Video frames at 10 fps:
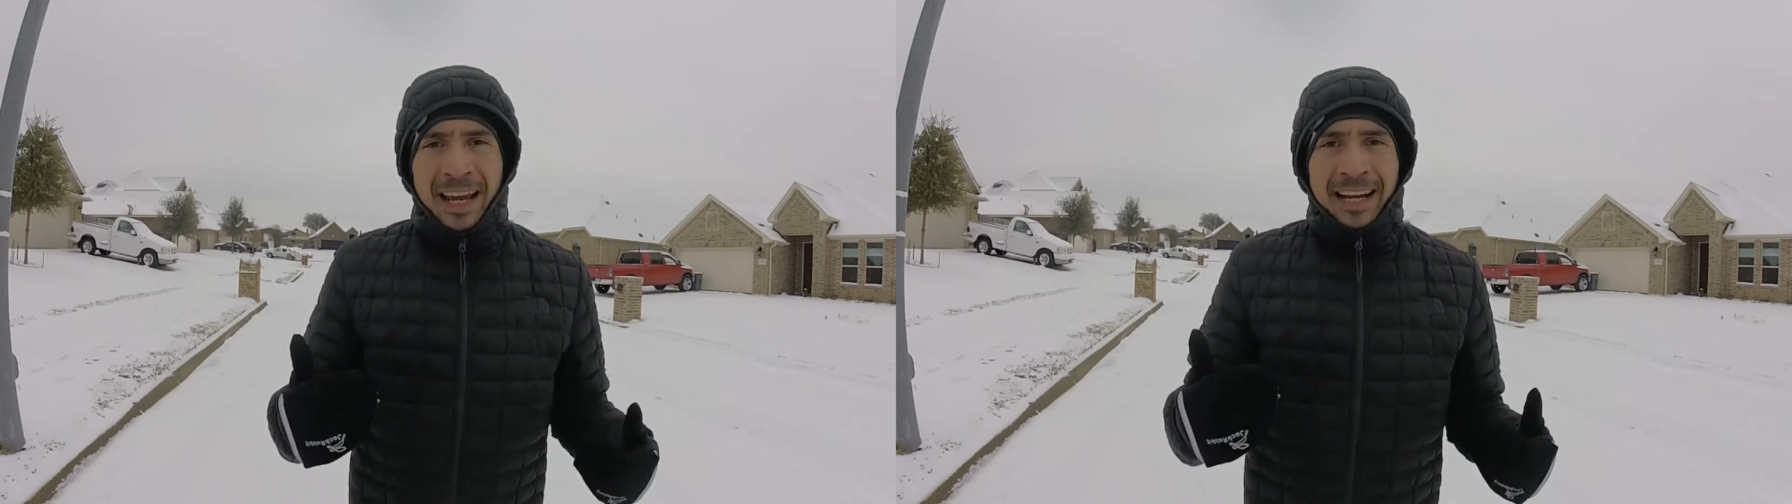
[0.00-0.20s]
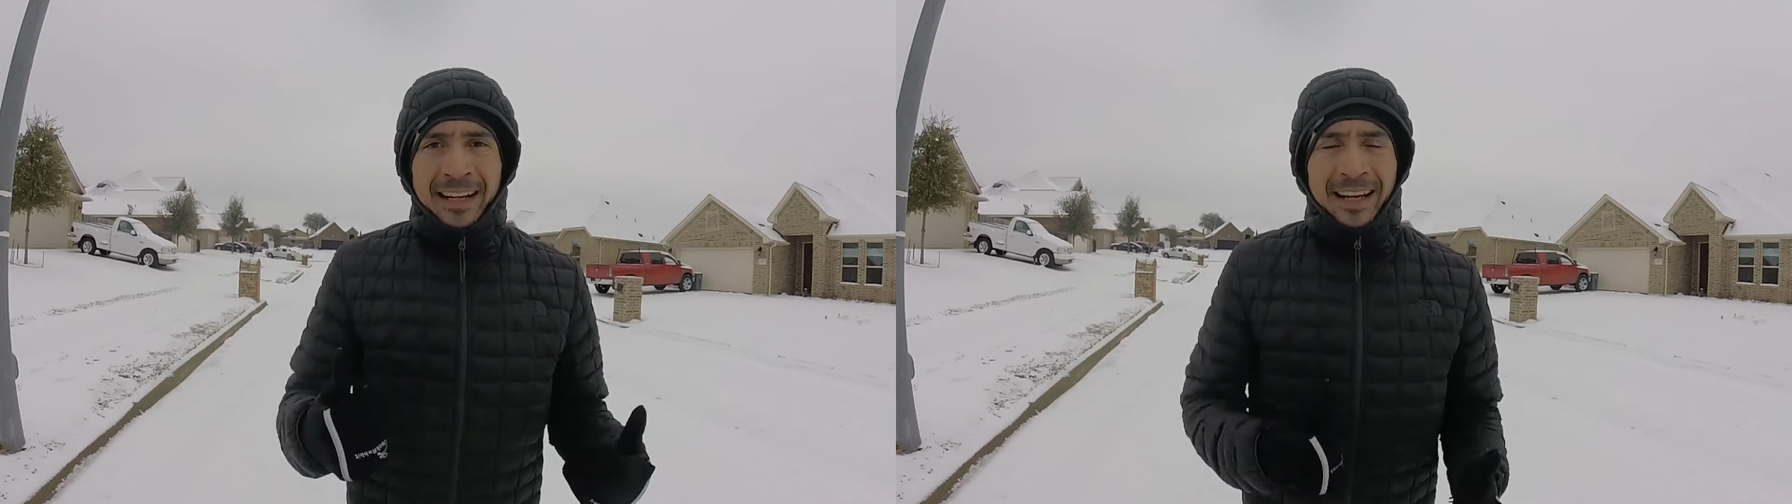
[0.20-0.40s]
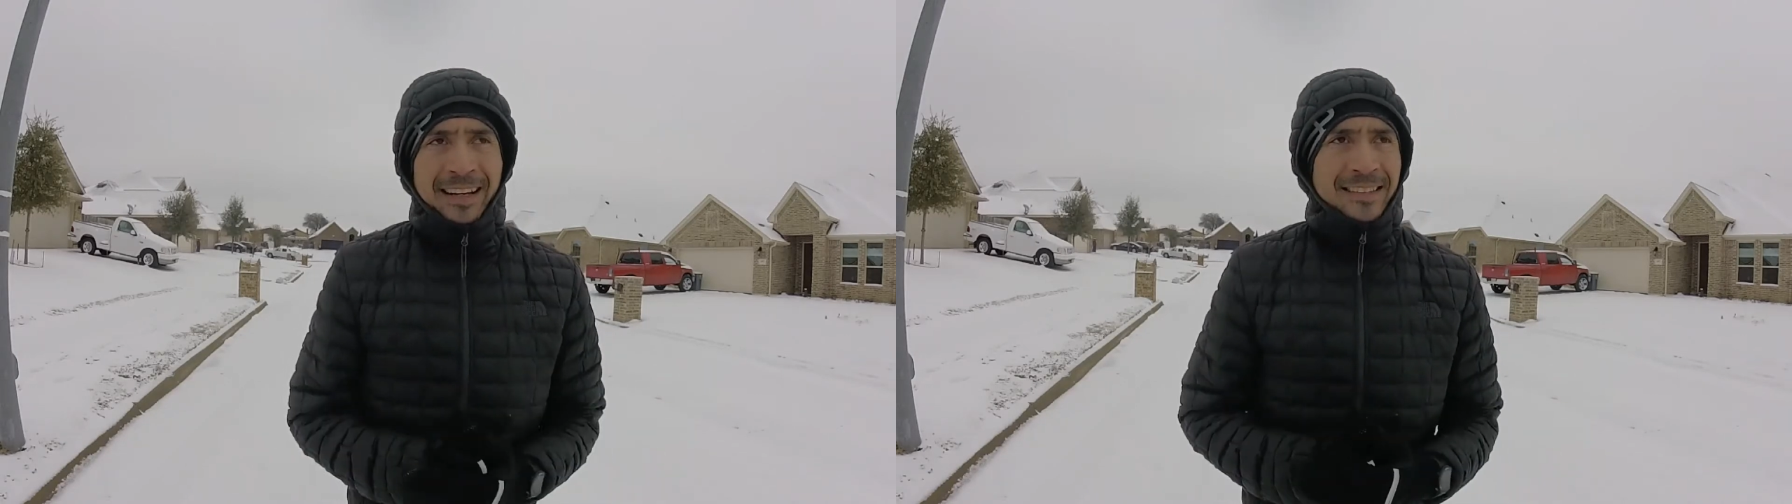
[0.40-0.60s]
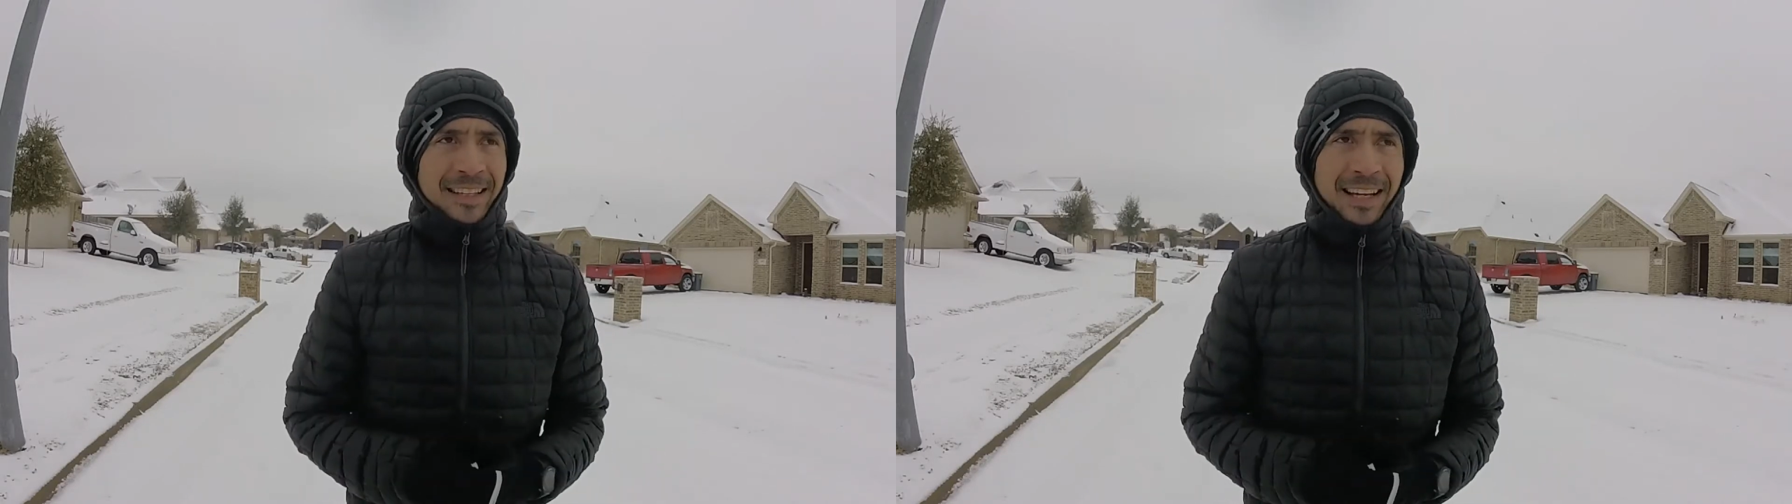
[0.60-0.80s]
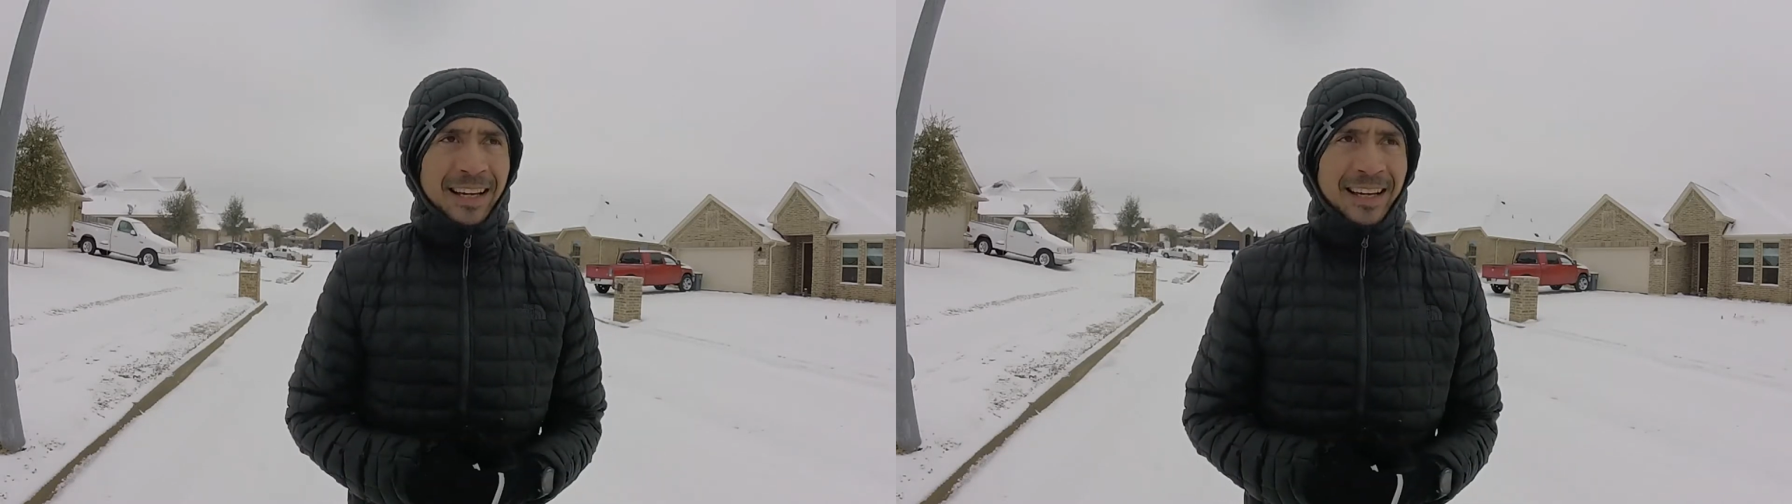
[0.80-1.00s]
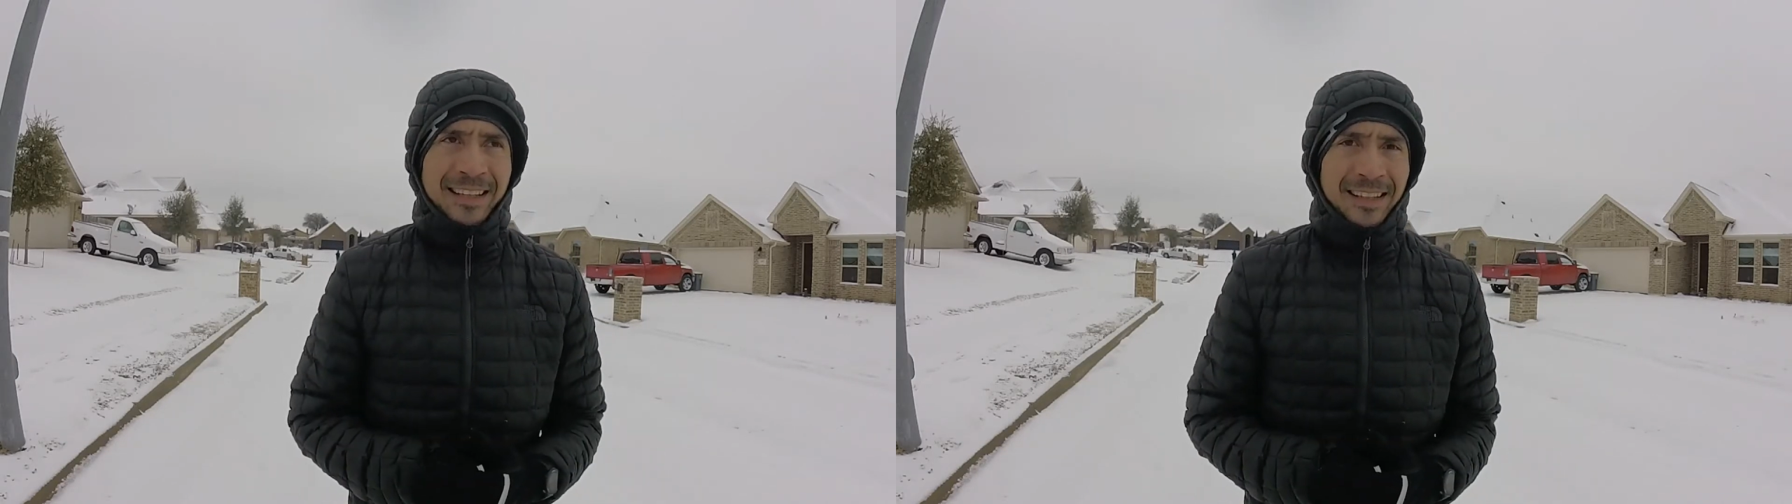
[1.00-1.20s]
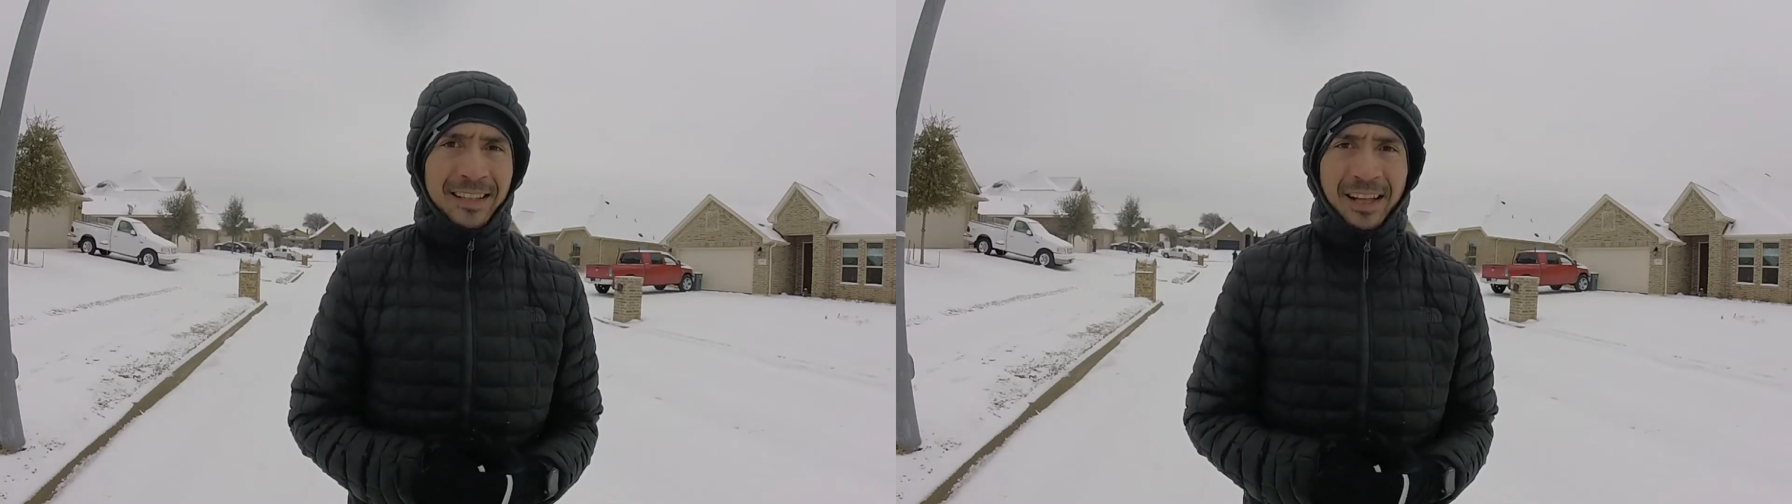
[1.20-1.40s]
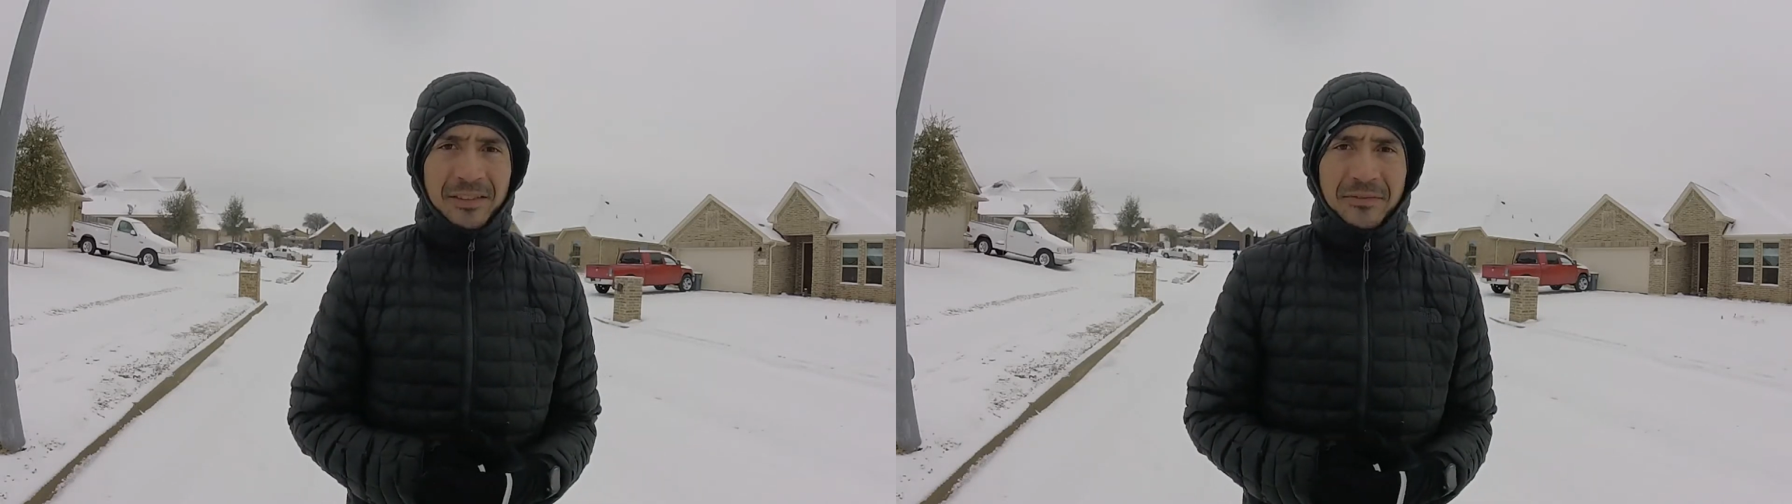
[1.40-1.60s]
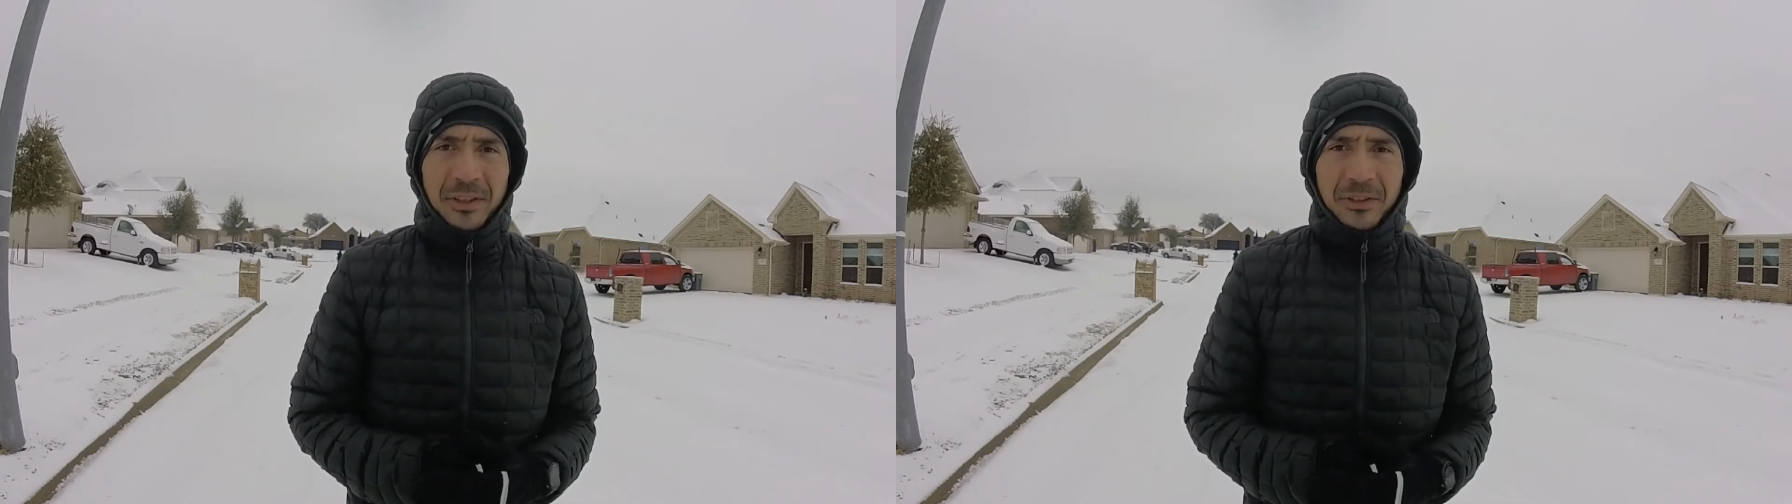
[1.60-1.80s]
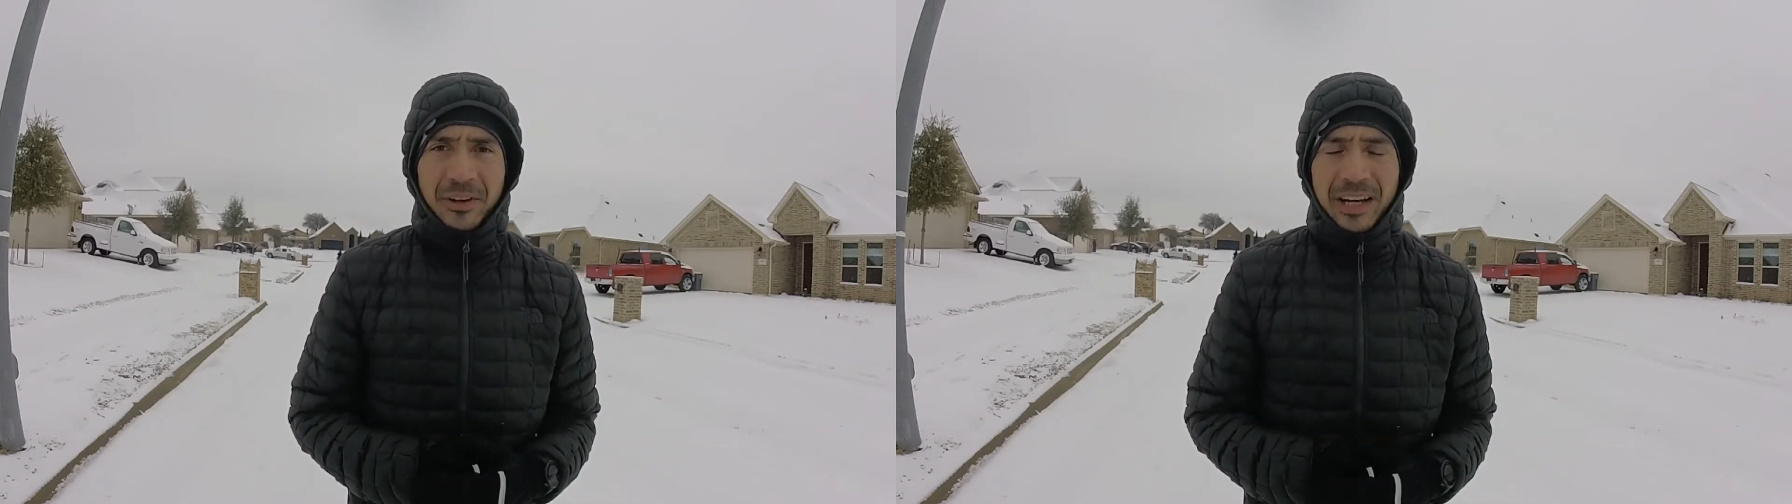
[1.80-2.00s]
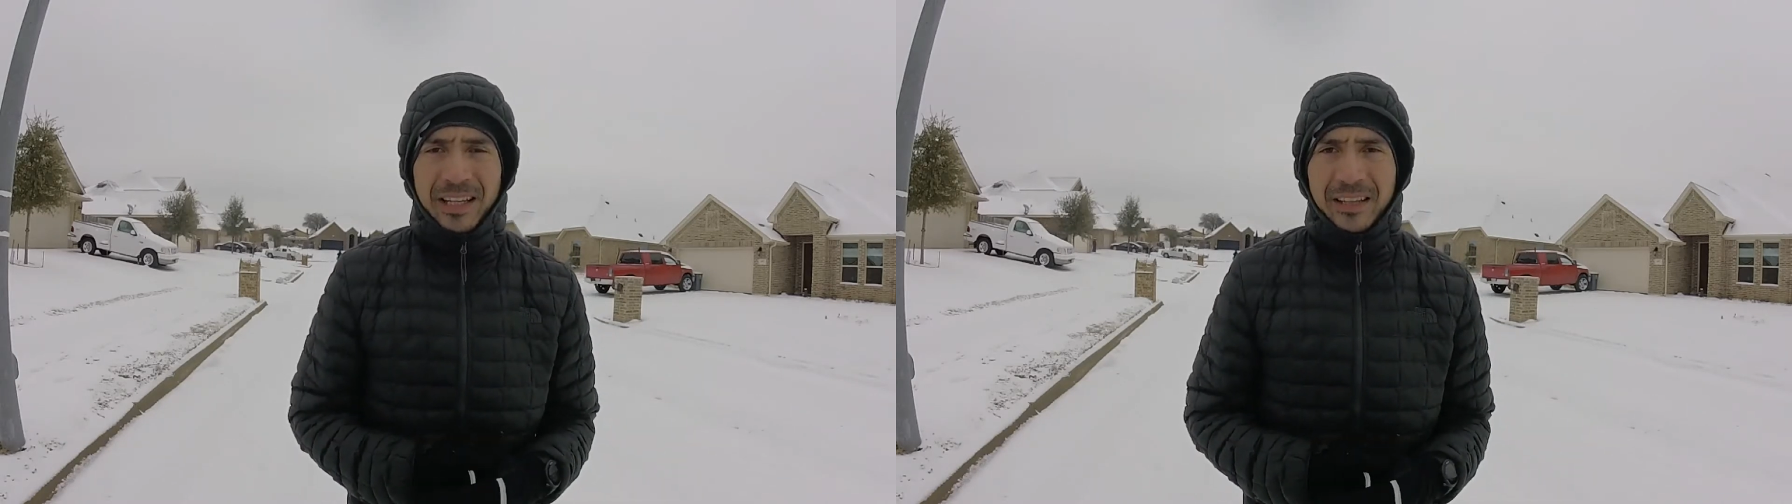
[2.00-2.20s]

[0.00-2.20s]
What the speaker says: And I gotta say, the clouds feel great,